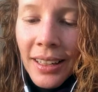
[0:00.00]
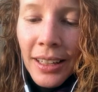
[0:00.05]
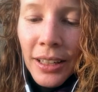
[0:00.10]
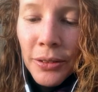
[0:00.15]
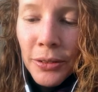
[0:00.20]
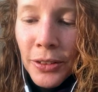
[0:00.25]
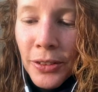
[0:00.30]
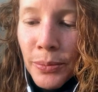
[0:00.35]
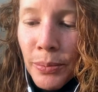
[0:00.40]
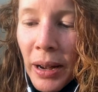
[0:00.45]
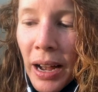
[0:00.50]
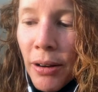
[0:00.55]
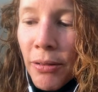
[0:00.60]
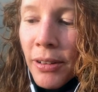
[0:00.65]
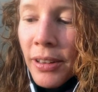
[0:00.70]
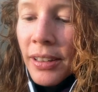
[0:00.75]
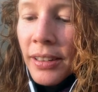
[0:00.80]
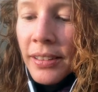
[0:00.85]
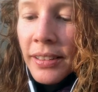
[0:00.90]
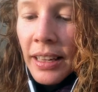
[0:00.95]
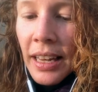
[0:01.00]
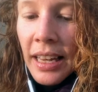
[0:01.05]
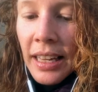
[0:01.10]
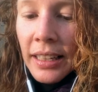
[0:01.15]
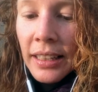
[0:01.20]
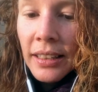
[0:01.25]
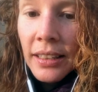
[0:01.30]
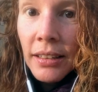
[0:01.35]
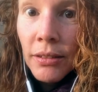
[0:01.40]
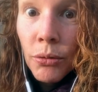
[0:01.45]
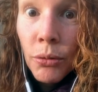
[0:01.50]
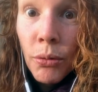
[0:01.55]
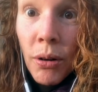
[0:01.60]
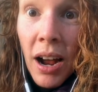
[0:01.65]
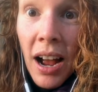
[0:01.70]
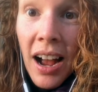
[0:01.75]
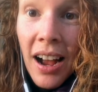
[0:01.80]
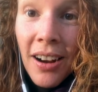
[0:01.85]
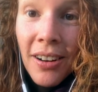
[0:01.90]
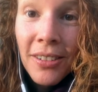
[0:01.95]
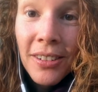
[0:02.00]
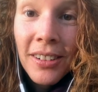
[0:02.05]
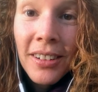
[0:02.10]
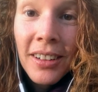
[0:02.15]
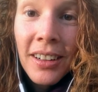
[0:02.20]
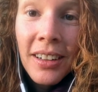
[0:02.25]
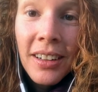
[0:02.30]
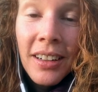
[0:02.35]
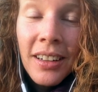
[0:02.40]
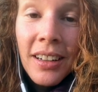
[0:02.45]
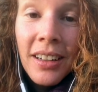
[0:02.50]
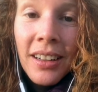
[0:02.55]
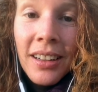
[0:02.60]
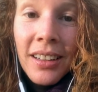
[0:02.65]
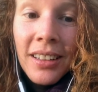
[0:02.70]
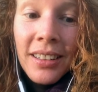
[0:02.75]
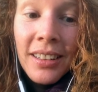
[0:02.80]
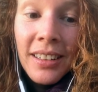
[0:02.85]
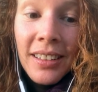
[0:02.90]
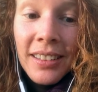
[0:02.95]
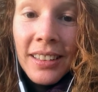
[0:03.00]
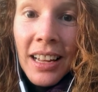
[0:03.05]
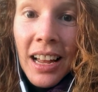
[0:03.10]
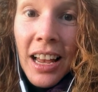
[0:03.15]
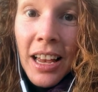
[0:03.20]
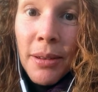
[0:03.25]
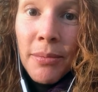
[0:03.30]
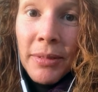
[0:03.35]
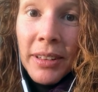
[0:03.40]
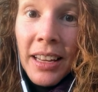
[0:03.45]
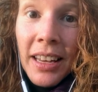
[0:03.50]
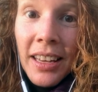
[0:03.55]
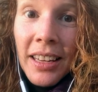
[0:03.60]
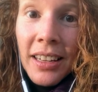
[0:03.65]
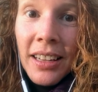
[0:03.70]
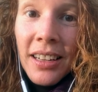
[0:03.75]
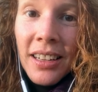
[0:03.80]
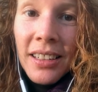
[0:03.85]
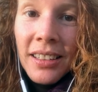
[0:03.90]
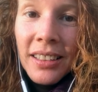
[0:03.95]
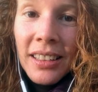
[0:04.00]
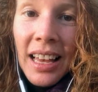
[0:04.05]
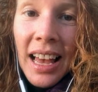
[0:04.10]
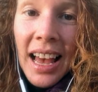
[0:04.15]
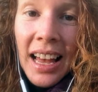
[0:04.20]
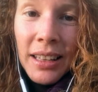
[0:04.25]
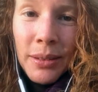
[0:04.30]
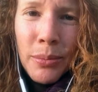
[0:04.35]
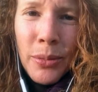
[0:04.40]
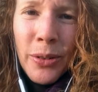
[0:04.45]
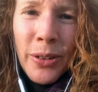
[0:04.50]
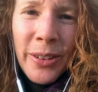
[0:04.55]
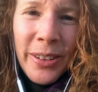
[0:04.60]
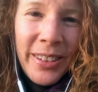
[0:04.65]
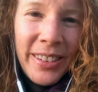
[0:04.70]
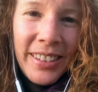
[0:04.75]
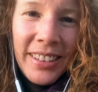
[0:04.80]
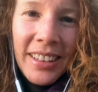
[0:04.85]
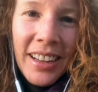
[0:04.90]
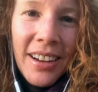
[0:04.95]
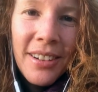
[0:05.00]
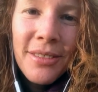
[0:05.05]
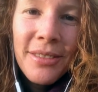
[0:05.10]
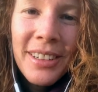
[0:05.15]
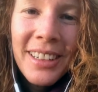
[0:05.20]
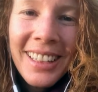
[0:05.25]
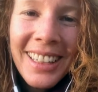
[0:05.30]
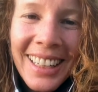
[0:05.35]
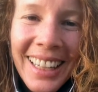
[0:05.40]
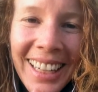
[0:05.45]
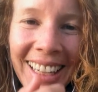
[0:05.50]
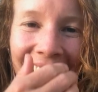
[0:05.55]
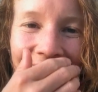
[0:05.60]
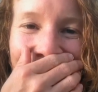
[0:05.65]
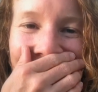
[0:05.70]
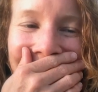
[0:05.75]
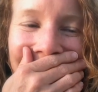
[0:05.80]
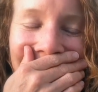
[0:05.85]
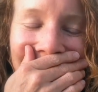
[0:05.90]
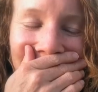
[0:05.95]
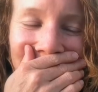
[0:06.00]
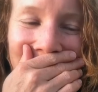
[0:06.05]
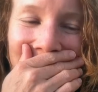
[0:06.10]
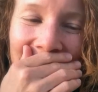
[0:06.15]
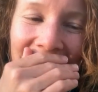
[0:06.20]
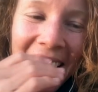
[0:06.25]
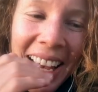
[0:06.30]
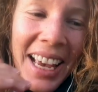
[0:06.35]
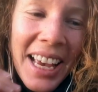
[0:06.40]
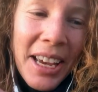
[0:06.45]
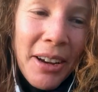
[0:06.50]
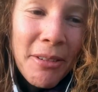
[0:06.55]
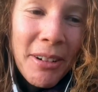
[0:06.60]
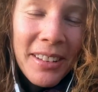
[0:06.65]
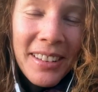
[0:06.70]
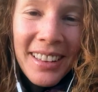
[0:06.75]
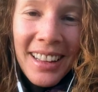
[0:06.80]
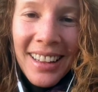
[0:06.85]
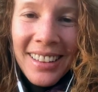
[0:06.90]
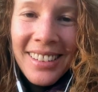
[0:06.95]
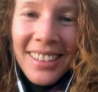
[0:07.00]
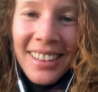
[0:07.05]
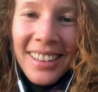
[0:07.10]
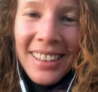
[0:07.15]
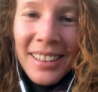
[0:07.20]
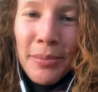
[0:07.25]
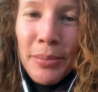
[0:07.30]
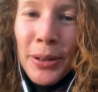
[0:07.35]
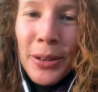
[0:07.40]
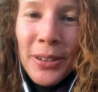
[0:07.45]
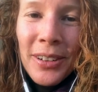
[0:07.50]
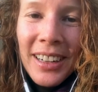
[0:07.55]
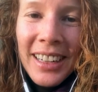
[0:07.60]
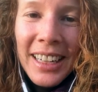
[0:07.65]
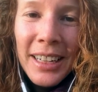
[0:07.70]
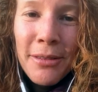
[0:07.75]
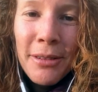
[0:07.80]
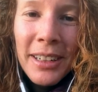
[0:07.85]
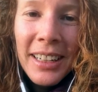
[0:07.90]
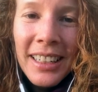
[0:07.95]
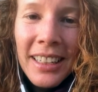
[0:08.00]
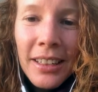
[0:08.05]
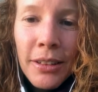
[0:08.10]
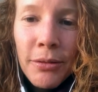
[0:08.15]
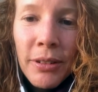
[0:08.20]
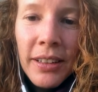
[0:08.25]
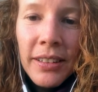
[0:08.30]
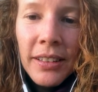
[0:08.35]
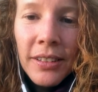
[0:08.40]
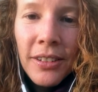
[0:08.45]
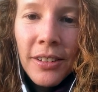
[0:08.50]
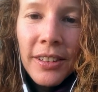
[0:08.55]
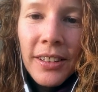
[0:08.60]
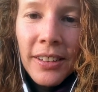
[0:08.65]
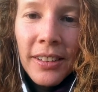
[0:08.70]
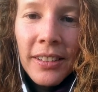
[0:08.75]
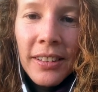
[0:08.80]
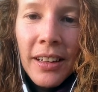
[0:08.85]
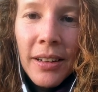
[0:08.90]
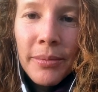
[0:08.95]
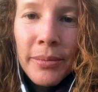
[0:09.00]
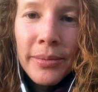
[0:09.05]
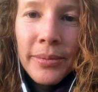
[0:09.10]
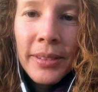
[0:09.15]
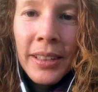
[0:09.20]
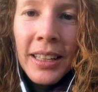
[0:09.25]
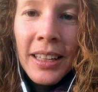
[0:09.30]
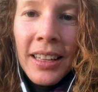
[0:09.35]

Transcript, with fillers: loose bowels, and wow, this time they had more stuff in, the, in it. It was not just pure liquid, it was also some